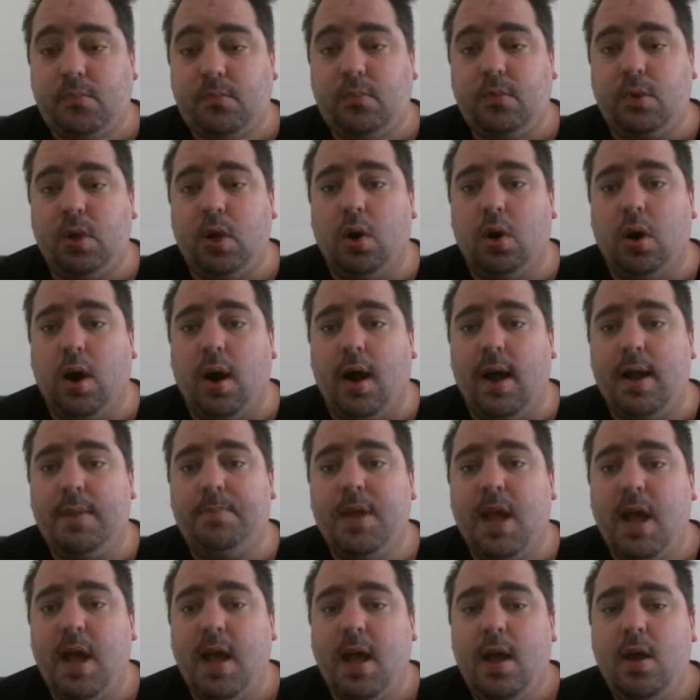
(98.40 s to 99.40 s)
All
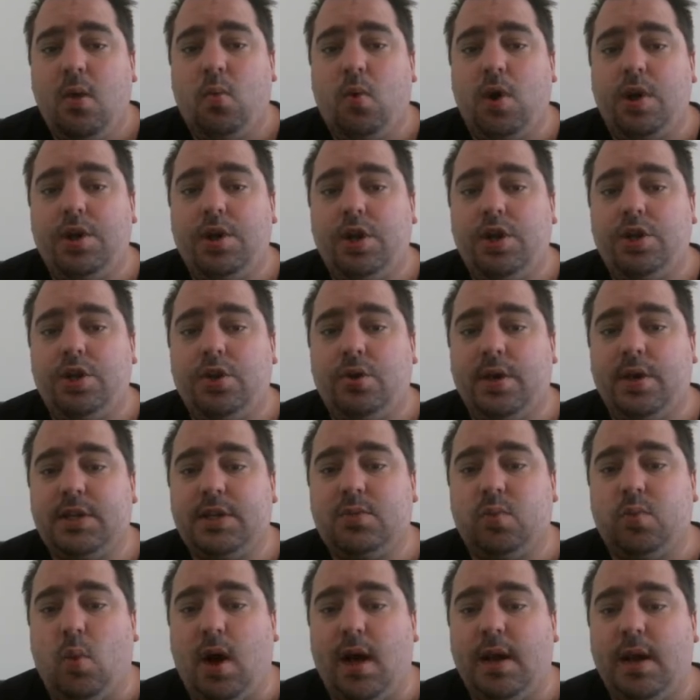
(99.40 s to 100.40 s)
right, what you do
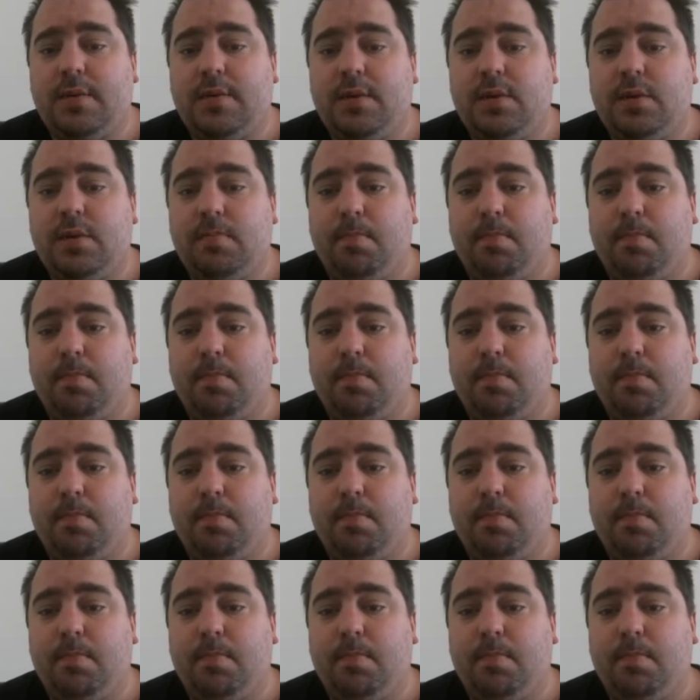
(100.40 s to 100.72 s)
is, 1,